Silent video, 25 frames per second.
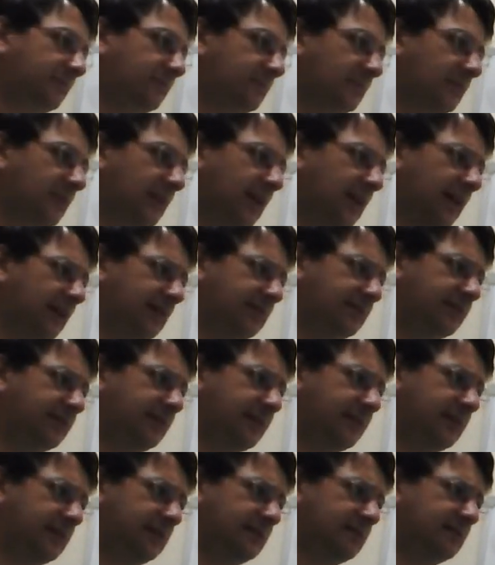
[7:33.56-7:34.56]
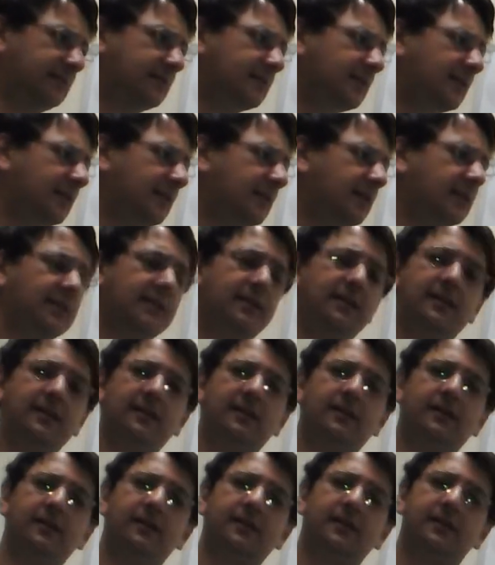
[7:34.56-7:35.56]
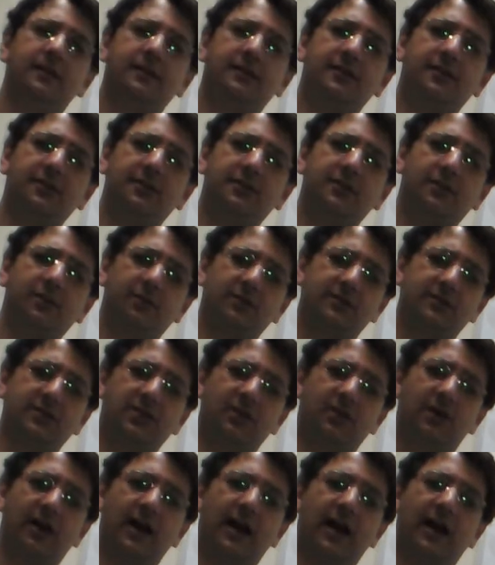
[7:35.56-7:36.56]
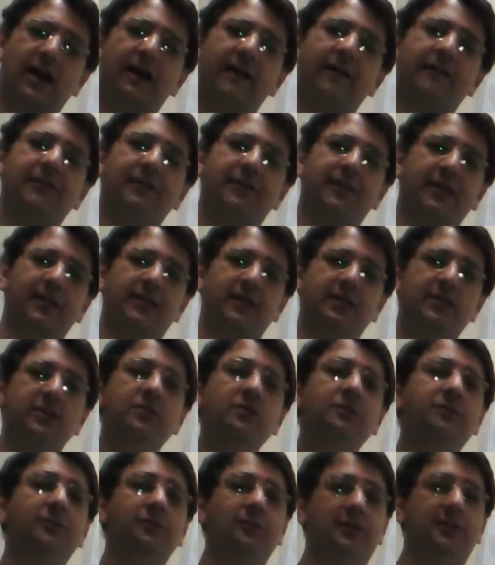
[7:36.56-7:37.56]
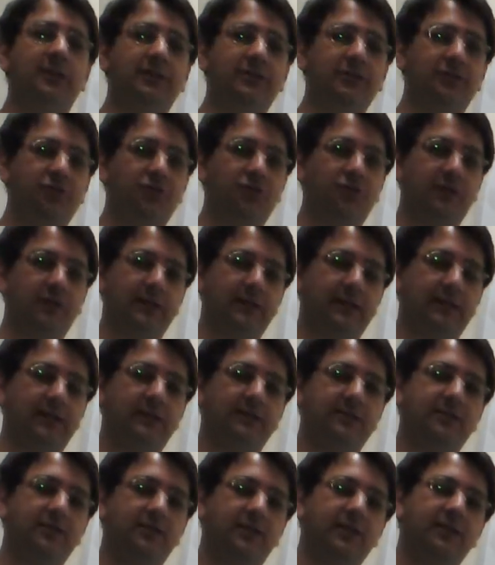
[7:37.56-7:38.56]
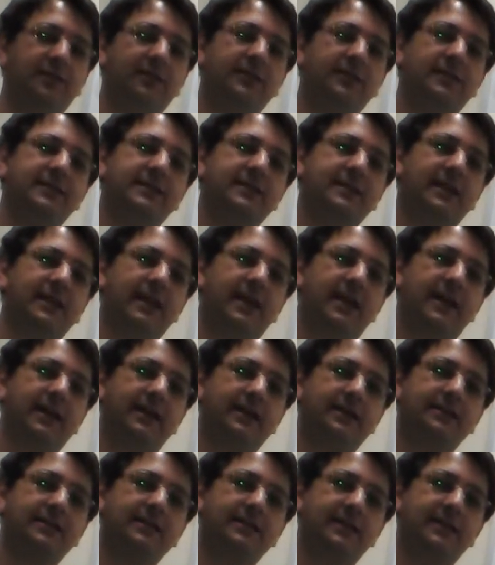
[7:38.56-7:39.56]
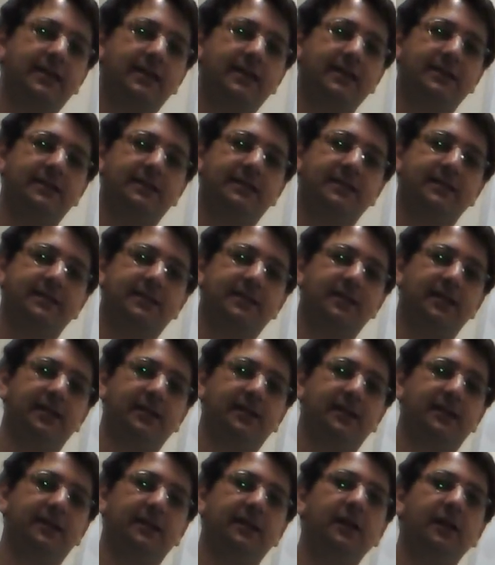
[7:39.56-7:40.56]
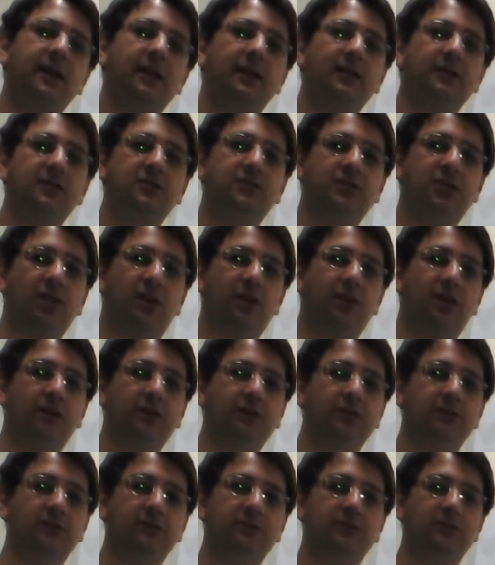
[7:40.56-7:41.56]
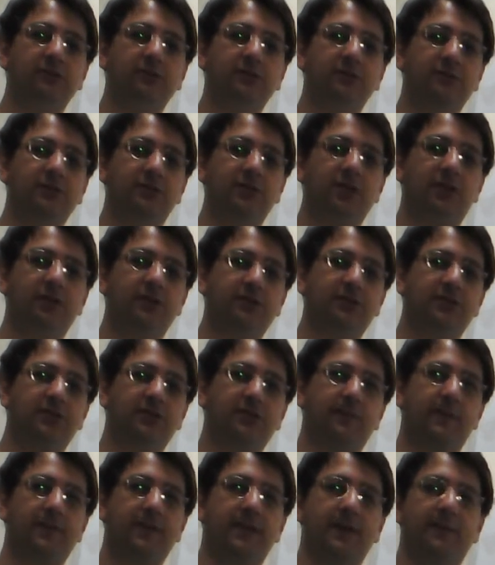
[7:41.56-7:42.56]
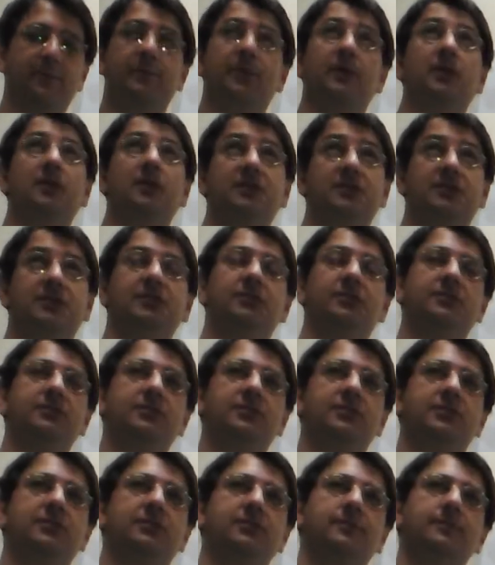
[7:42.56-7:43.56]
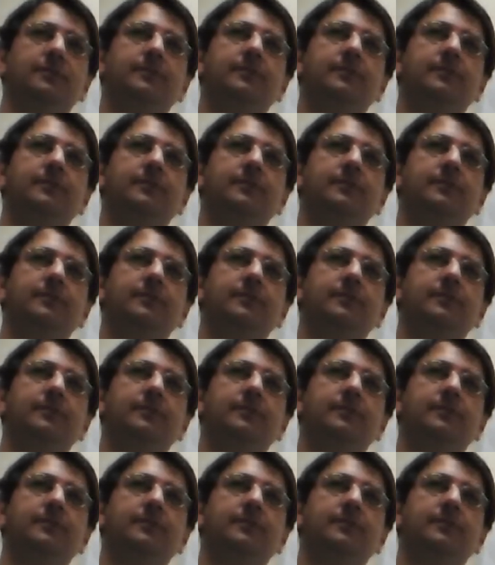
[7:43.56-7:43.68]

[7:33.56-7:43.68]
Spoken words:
and then you also have the uvular trill. So in this case, it's the tongue dorsum, the post dorsum